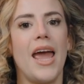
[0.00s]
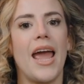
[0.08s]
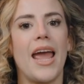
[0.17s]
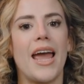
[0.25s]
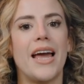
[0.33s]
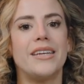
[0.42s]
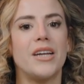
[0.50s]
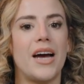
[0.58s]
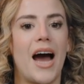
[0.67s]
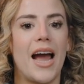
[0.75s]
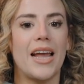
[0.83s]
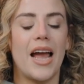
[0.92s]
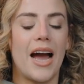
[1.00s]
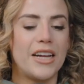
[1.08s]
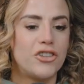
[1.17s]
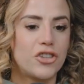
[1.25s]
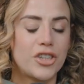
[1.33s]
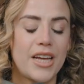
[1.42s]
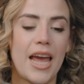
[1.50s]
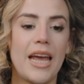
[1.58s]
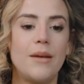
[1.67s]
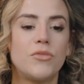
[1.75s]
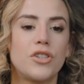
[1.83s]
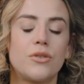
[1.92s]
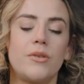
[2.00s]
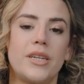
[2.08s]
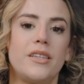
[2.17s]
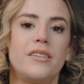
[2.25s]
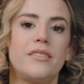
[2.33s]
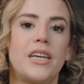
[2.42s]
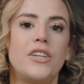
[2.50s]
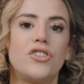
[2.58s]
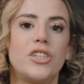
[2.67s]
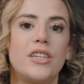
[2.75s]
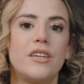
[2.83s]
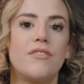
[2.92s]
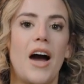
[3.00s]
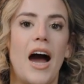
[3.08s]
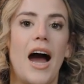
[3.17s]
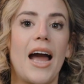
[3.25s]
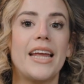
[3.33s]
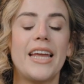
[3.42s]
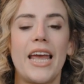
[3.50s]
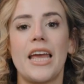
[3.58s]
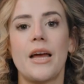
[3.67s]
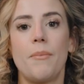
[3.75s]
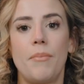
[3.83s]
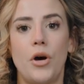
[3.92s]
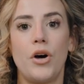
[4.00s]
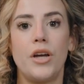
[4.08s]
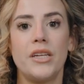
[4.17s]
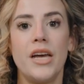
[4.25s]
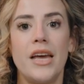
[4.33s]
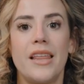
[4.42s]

And I, I just came to the realization of I can't put